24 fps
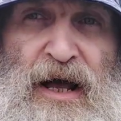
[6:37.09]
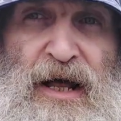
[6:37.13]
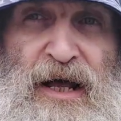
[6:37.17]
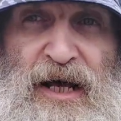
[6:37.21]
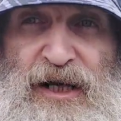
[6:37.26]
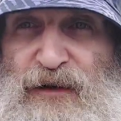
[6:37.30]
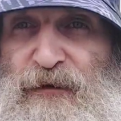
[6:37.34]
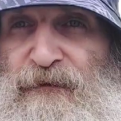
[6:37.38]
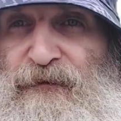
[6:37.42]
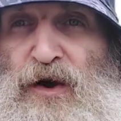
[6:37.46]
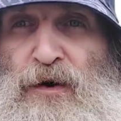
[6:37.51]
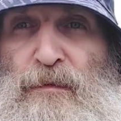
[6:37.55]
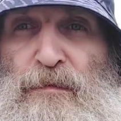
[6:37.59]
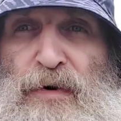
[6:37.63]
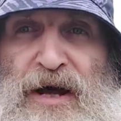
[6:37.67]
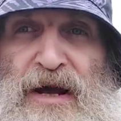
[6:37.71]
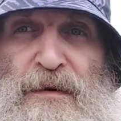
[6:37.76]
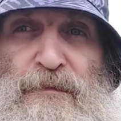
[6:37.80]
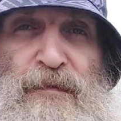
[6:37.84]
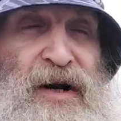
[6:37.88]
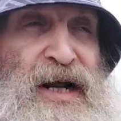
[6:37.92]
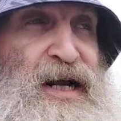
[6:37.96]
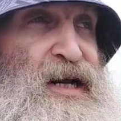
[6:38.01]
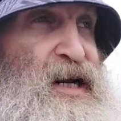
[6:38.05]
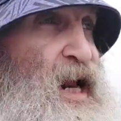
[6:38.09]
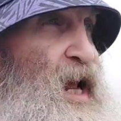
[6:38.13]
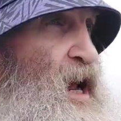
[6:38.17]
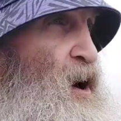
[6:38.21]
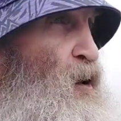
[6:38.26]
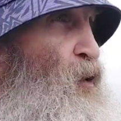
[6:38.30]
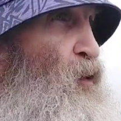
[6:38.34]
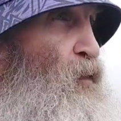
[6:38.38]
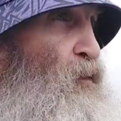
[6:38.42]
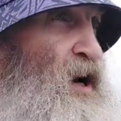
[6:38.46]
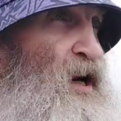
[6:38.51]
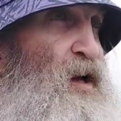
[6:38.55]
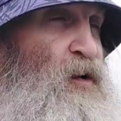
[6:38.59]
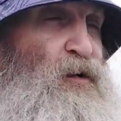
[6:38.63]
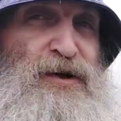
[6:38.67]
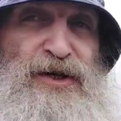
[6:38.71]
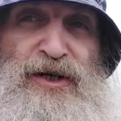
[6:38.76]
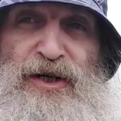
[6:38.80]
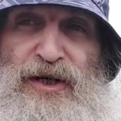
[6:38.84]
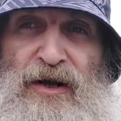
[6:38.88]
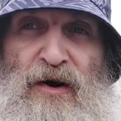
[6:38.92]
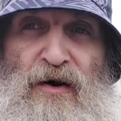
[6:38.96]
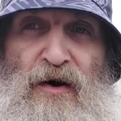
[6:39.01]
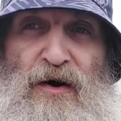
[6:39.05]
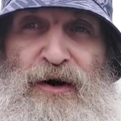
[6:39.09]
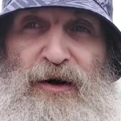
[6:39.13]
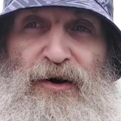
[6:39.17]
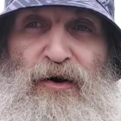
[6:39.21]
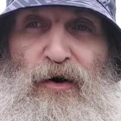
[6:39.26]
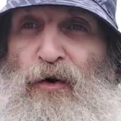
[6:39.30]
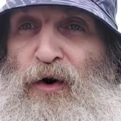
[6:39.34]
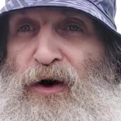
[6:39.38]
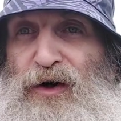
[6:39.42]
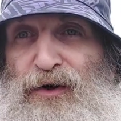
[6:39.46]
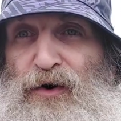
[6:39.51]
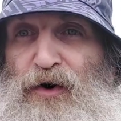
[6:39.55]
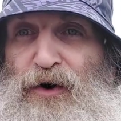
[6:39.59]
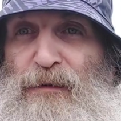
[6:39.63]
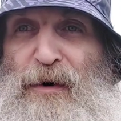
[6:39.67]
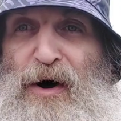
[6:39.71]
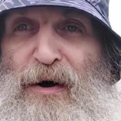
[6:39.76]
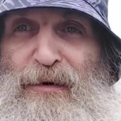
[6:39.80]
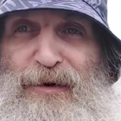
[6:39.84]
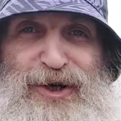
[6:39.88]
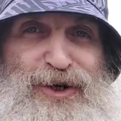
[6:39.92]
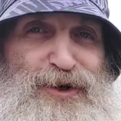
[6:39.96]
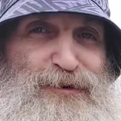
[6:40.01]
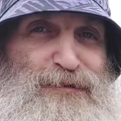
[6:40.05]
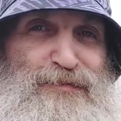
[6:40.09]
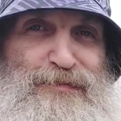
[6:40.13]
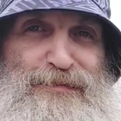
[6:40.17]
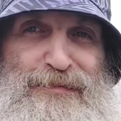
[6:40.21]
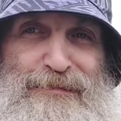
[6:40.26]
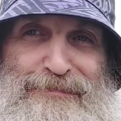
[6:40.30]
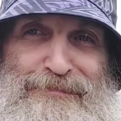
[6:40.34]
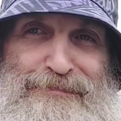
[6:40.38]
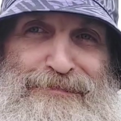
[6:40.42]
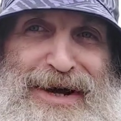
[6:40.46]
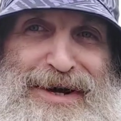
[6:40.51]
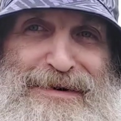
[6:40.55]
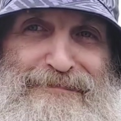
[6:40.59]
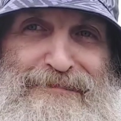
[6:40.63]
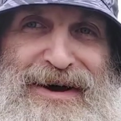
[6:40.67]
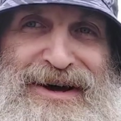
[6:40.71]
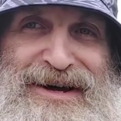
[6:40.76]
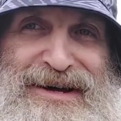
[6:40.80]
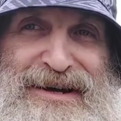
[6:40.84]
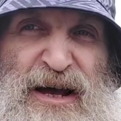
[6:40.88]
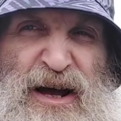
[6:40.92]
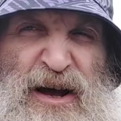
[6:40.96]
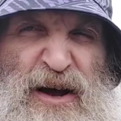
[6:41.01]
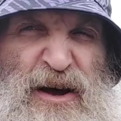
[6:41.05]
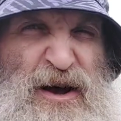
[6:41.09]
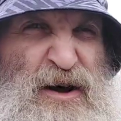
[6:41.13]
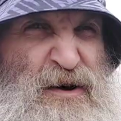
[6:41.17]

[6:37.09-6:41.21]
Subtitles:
There's a few people in there already, which is kind of cool. I thought it might just be me.